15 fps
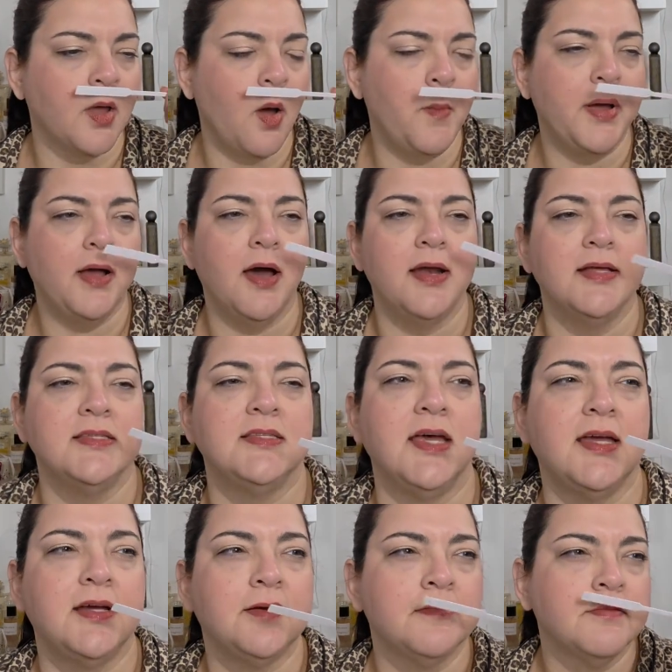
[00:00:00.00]
Oh my God, it's
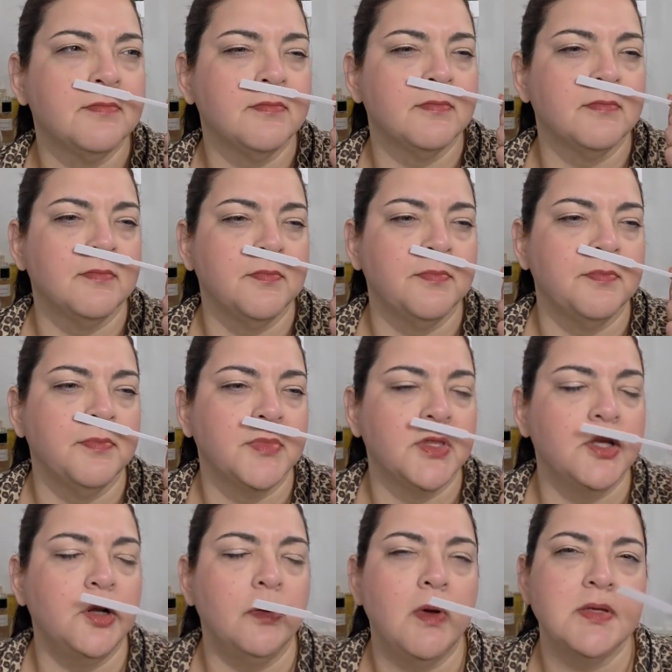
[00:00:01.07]
like,
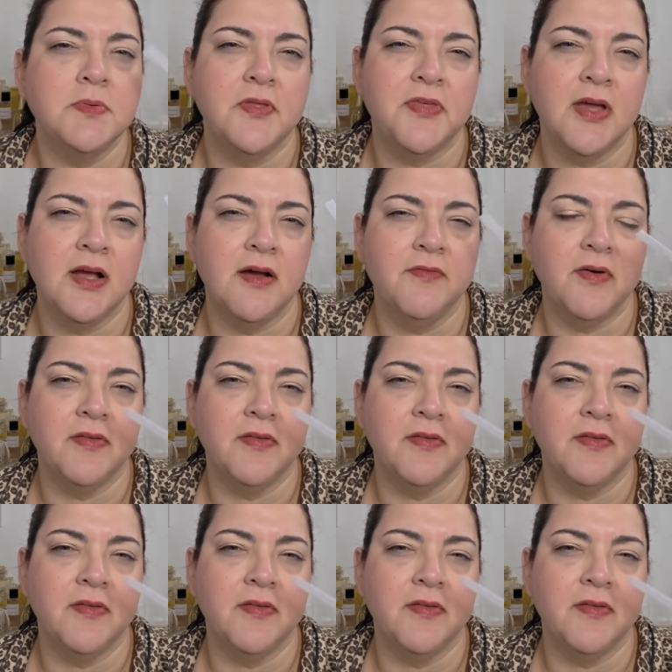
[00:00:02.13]
you know what it makes me think of?